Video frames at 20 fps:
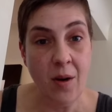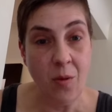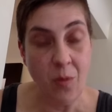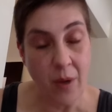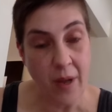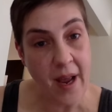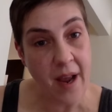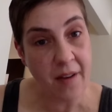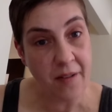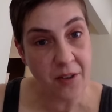
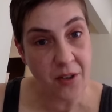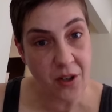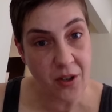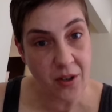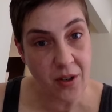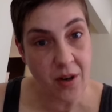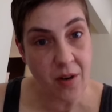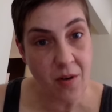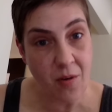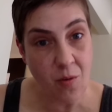Well,
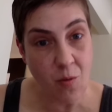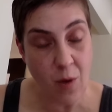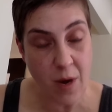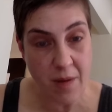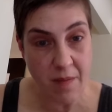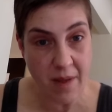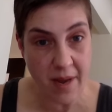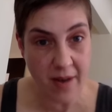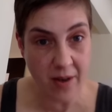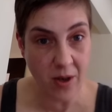after
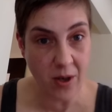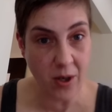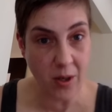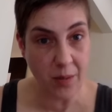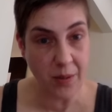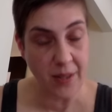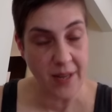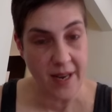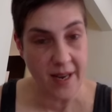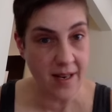we'd made all our
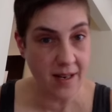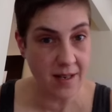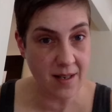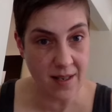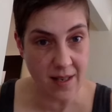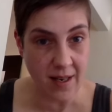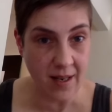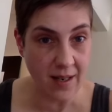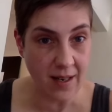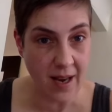
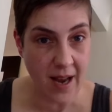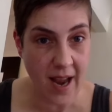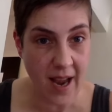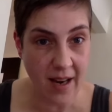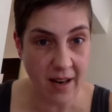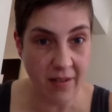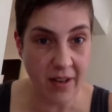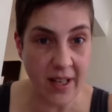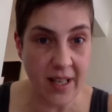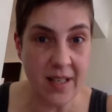plans and
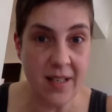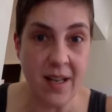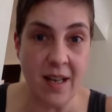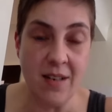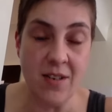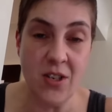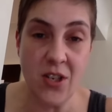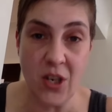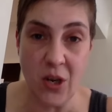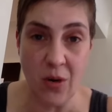had everything set
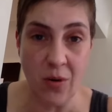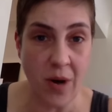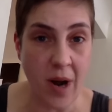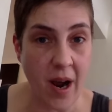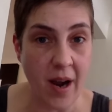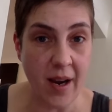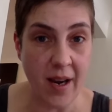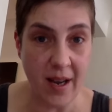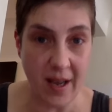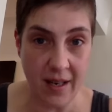in stone,
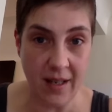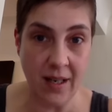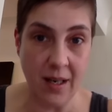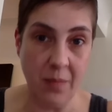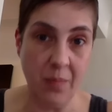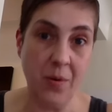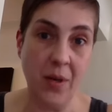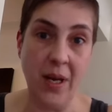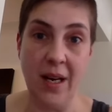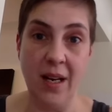I ended
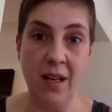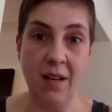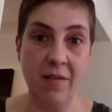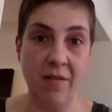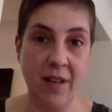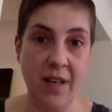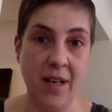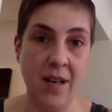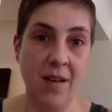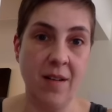up getting
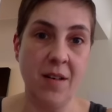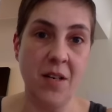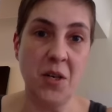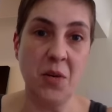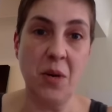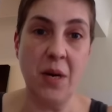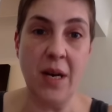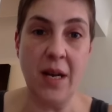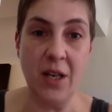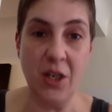invited
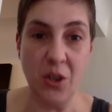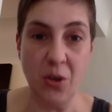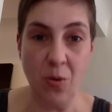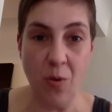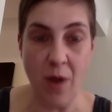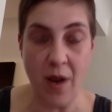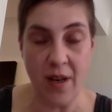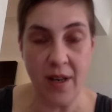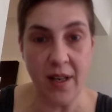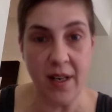onto a
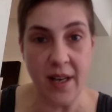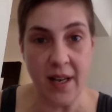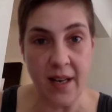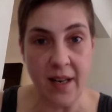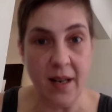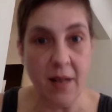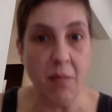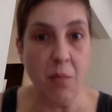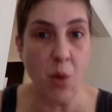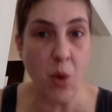nationwide
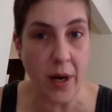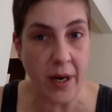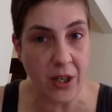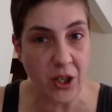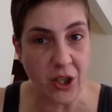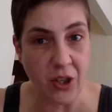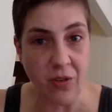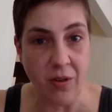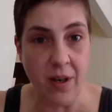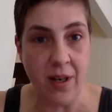Canadian morning
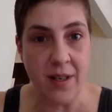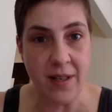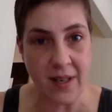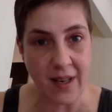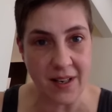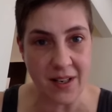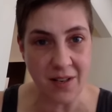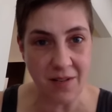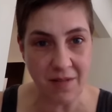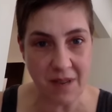show to
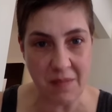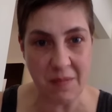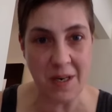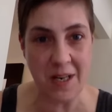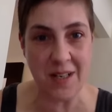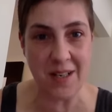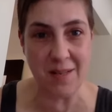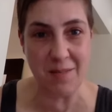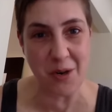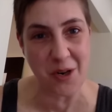discuss
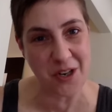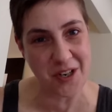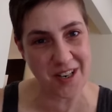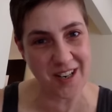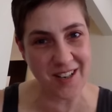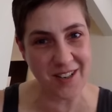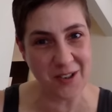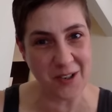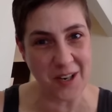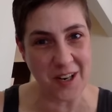feminism on
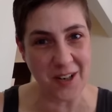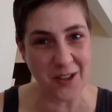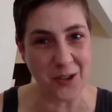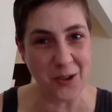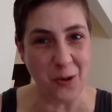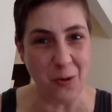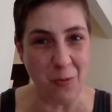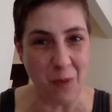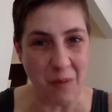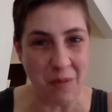
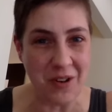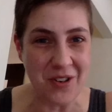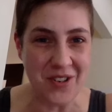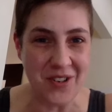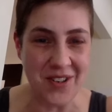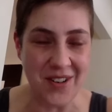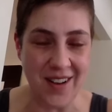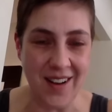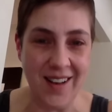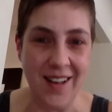International
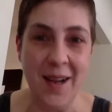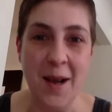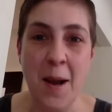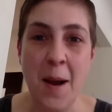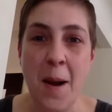Women's Day.